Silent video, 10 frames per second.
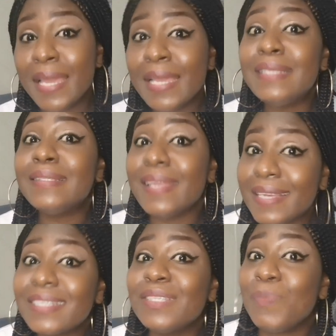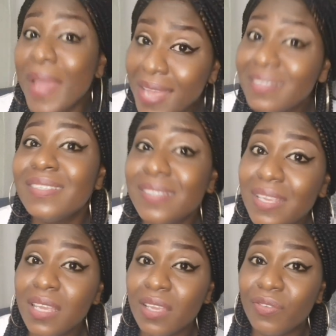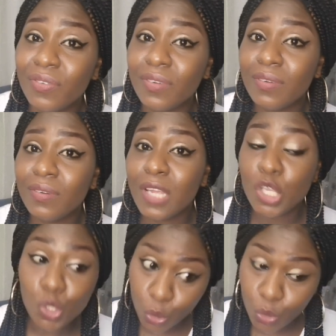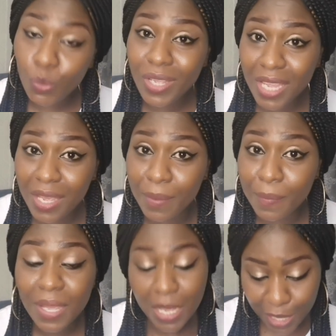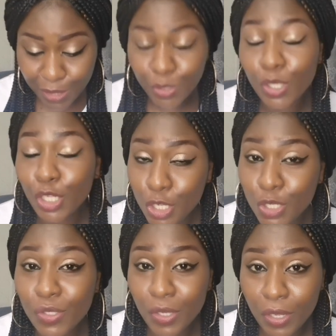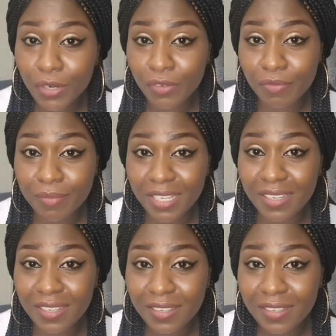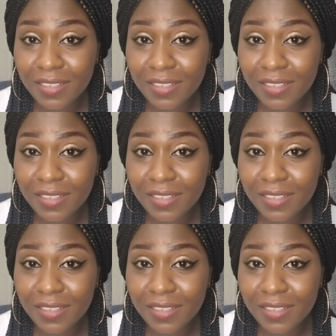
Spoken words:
is expensive. So to him, he's going to use a lot of money.